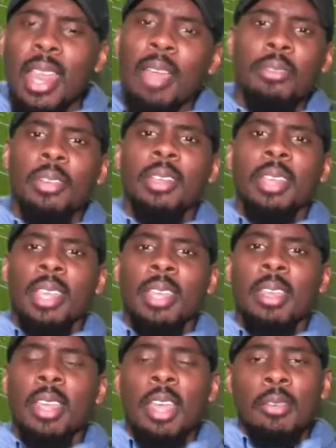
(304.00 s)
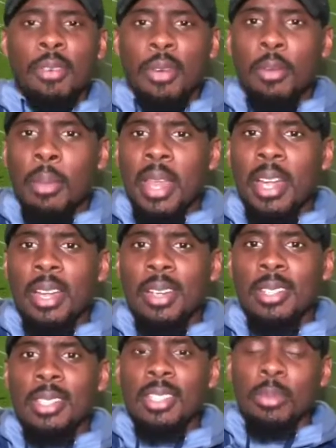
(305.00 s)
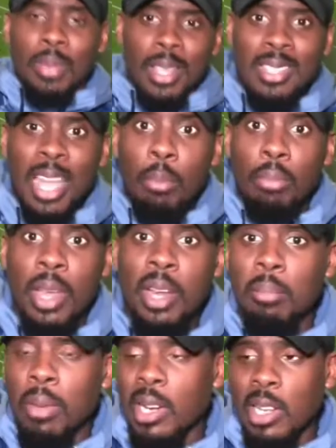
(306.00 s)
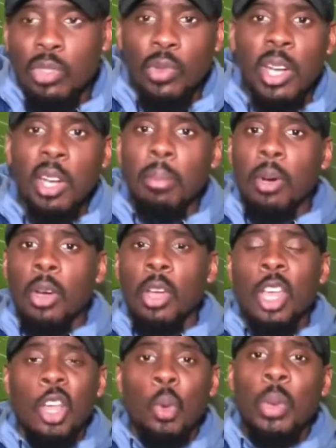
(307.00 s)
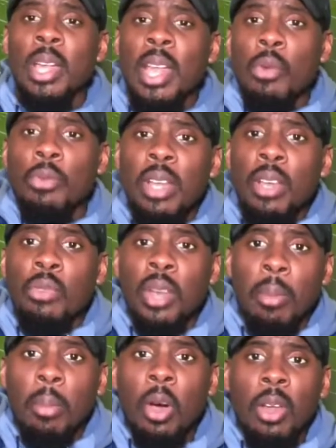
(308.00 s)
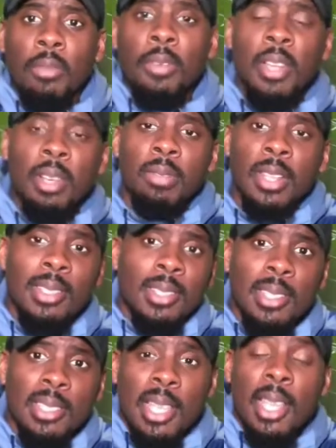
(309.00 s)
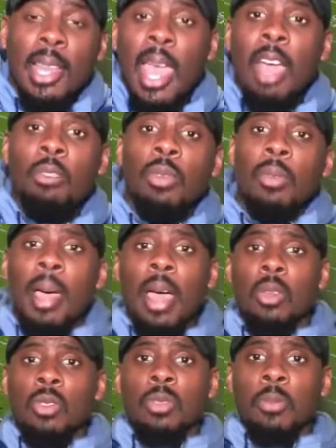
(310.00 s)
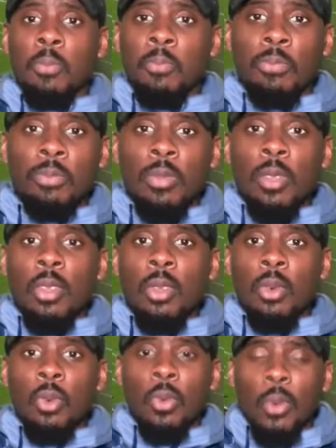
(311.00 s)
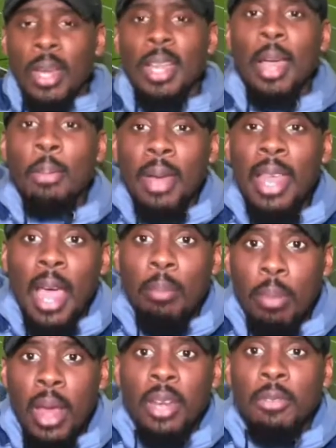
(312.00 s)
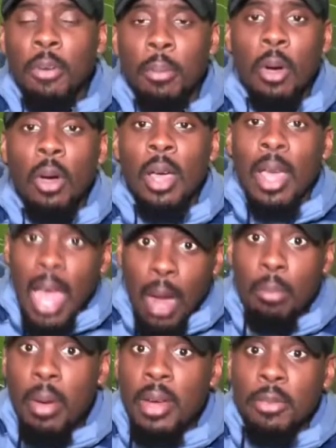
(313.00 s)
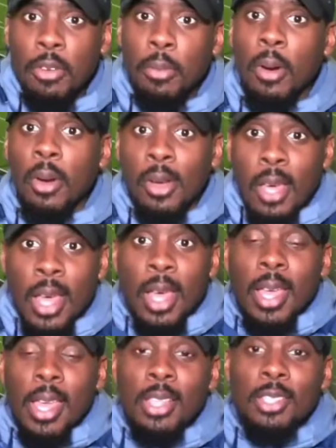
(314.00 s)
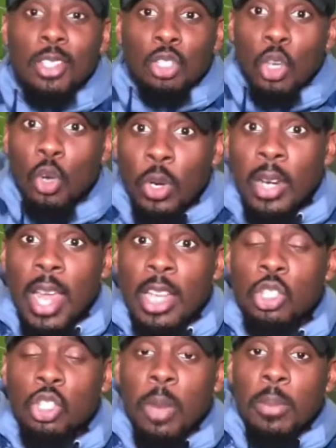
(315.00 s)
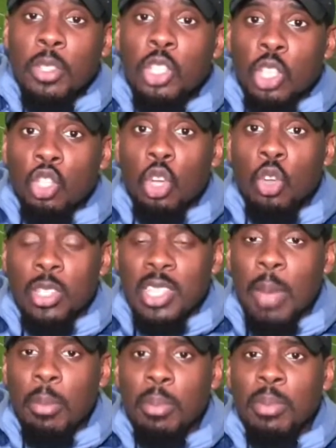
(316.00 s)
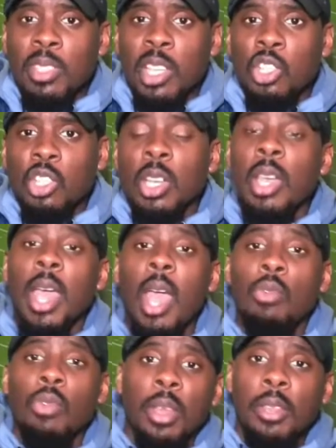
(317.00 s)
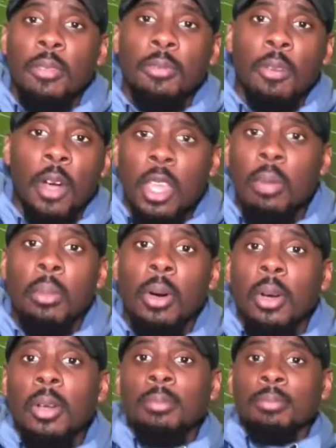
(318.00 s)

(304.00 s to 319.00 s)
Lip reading: ever again for the remaining of the season because our bread and butter is running the ball. We did not really run the ball effectively until the second half with Miles. We did not play our brand of football. Our brand of football is control the line of scrimmage, control the time of possession, and run the fucking ball.